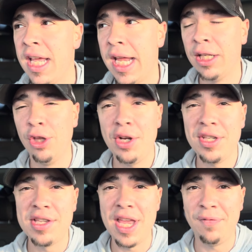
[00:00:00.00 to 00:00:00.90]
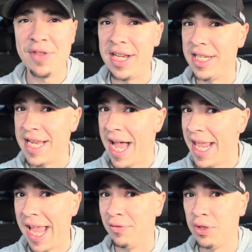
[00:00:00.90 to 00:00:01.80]
It looks as if they did not
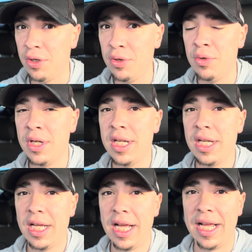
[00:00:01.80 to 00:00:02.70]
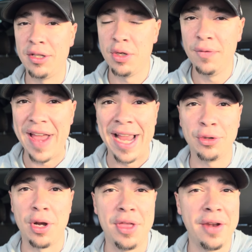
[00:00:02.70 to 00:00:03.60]
have
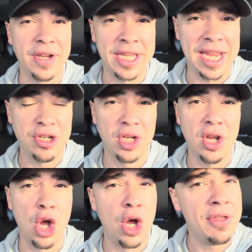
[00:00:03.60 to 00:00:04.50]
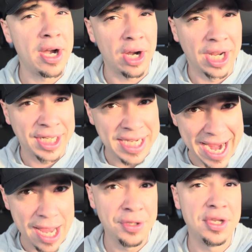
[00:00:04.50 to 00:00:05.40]
two-factor authentication on their
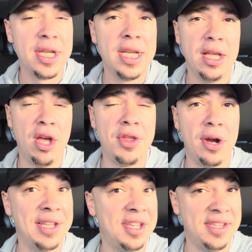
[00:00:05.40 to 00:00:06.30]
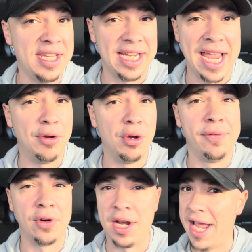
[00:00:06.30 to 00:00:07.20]
account, on their SEC account
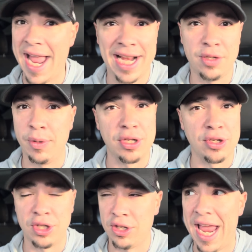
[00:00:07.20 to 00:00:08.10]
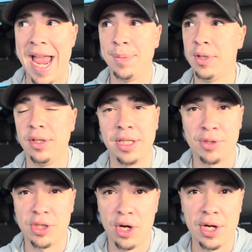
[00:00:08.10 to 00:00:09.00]
over on X, which is just absolutely
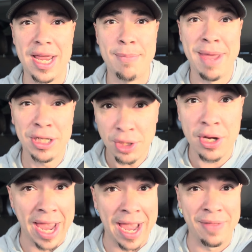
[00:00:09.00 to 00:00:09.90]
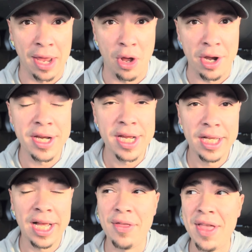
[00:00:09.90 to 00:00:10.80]
absurd. Make sure you have that on.
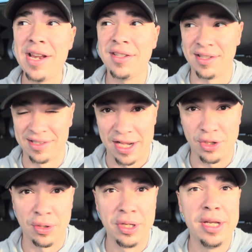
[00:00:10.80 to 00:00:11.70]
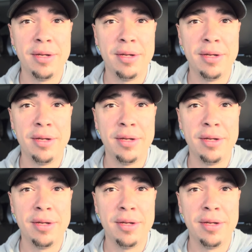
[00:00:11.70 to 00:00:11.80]
That is essential.